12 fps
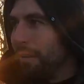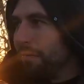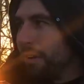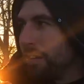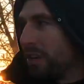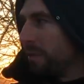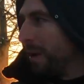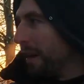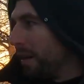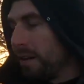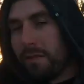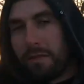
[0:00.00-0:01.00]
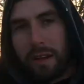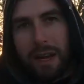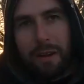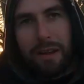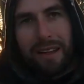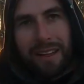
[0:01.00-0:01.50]
Been fishing about half an
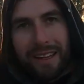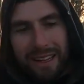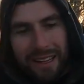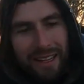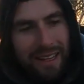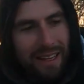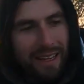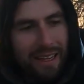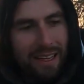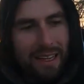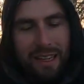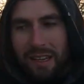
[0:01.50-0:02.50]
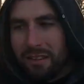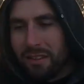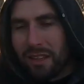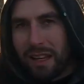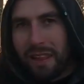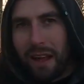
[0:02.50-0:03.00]
hour.
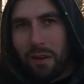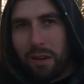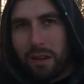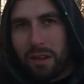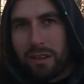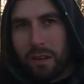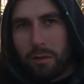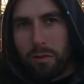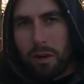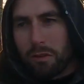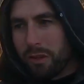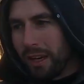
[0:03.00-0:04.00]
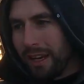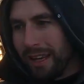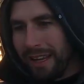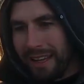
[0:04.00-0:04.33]
Just had that on a nice little roach.